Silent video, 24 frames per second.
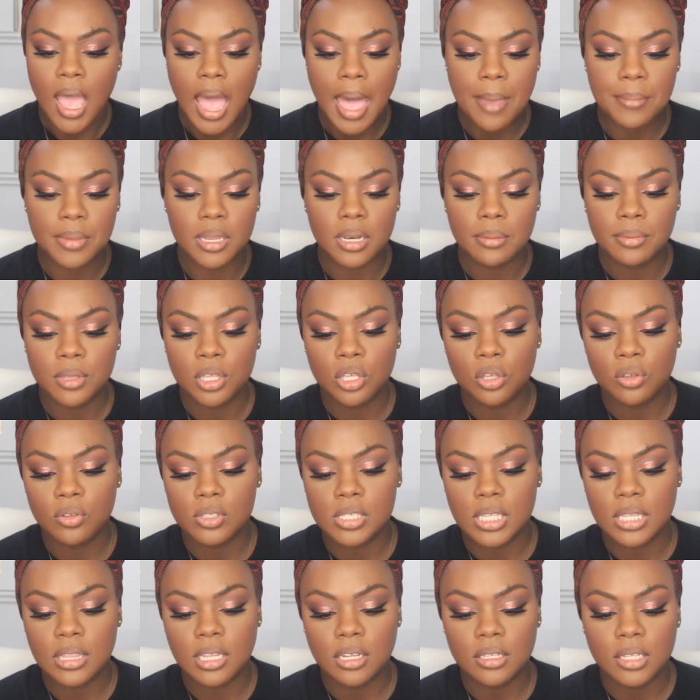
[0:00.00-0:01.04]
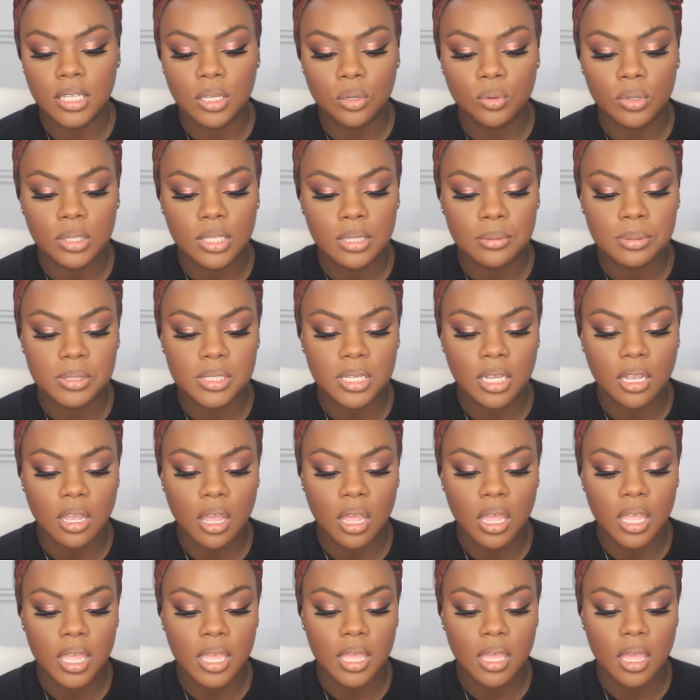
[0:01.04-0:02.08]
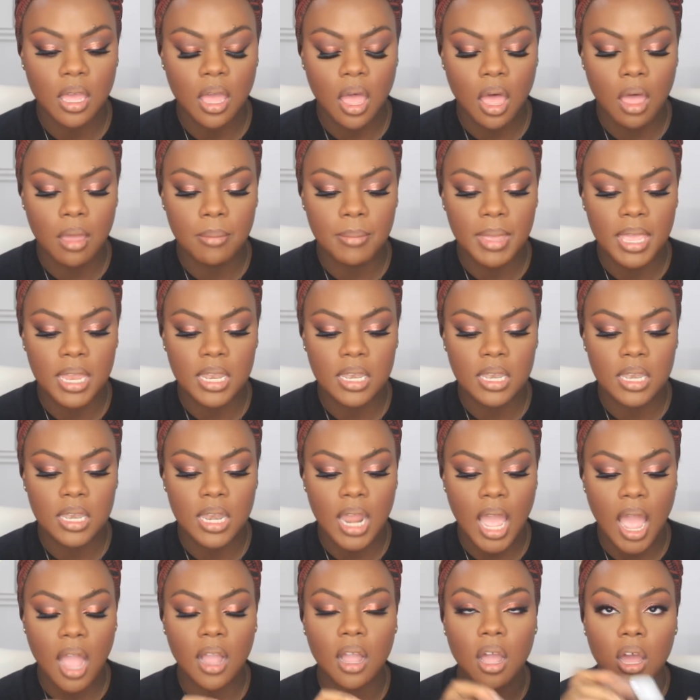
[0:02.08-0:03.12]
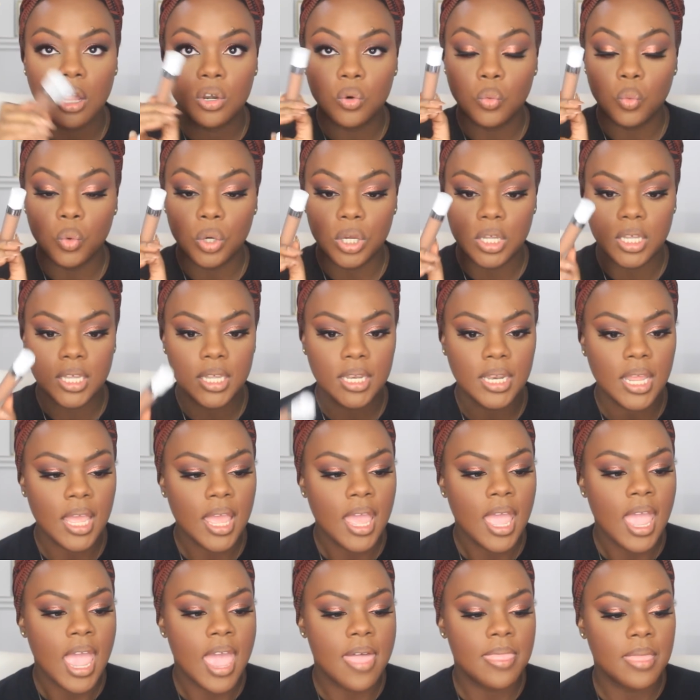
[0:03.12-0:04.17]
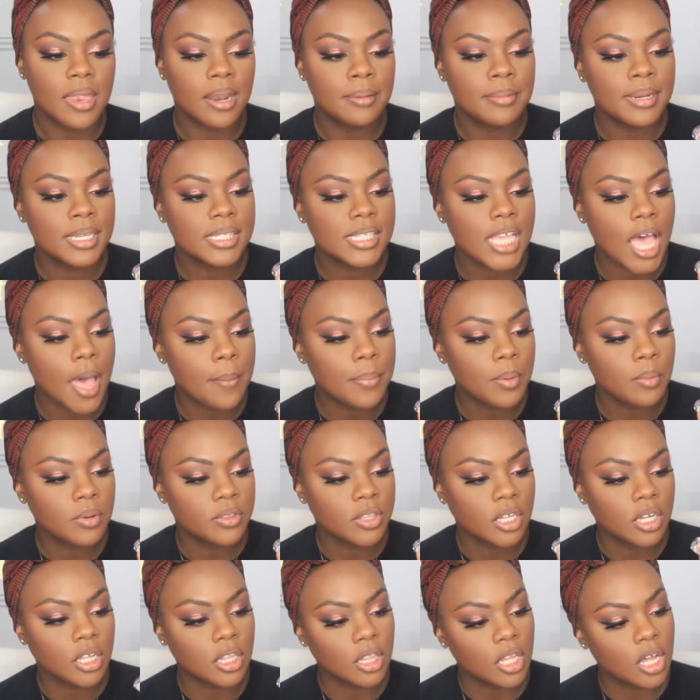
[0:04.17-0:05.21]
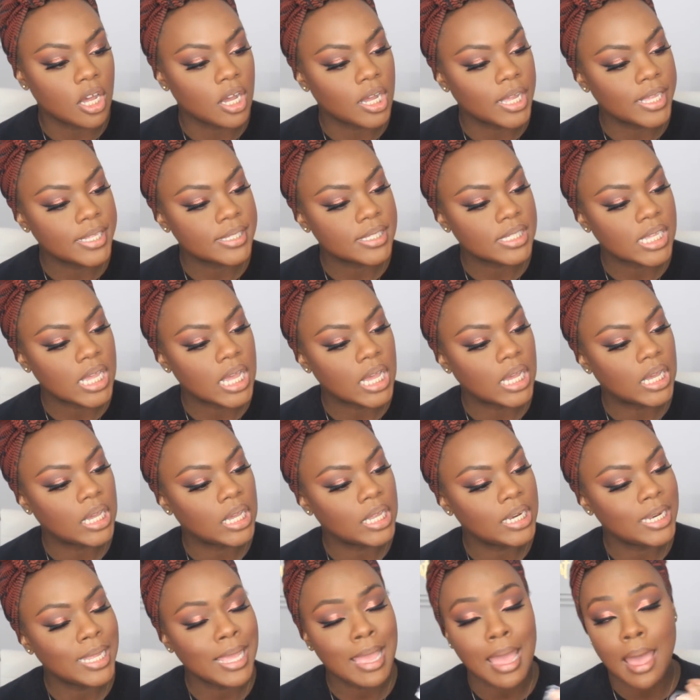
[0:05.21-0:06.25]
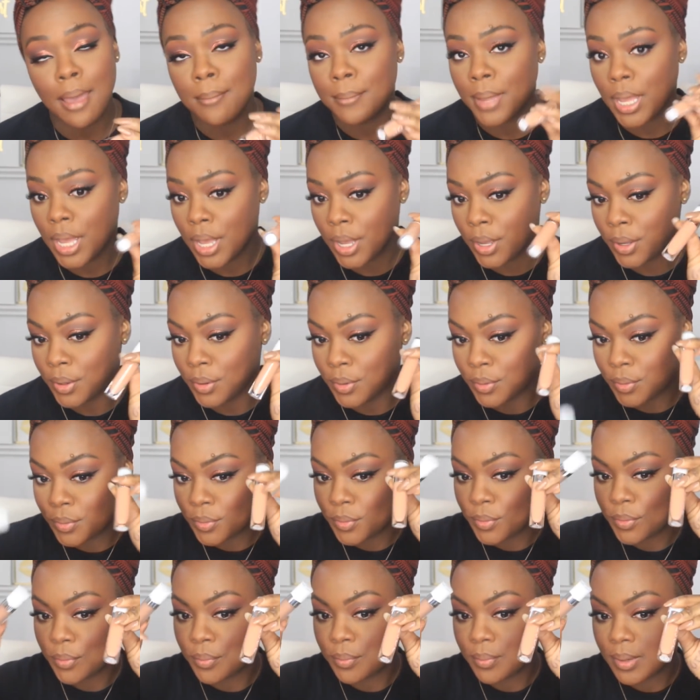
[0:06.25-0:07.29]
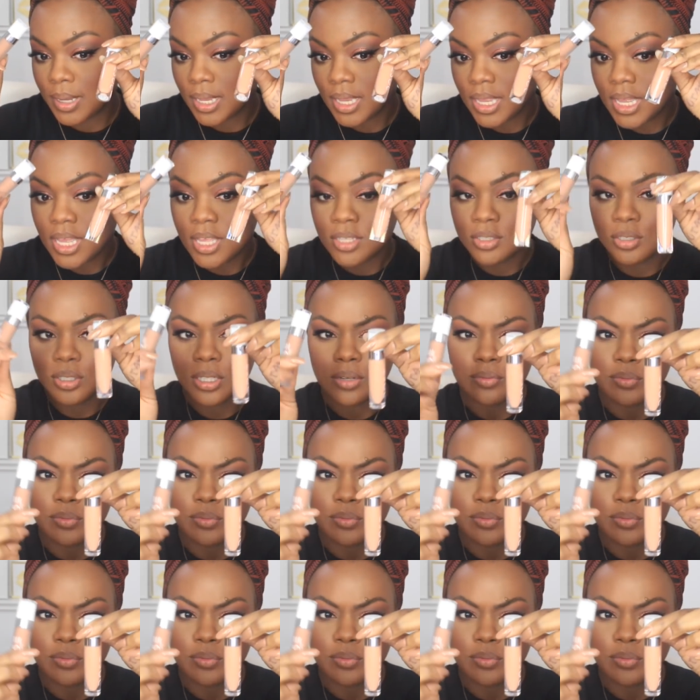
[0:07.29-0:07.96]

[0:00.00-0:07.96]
I'm gonna be using their liquid lipstick in Knock on Wood, and then I'm gonna top it with a gloss, Honey I'm Home. So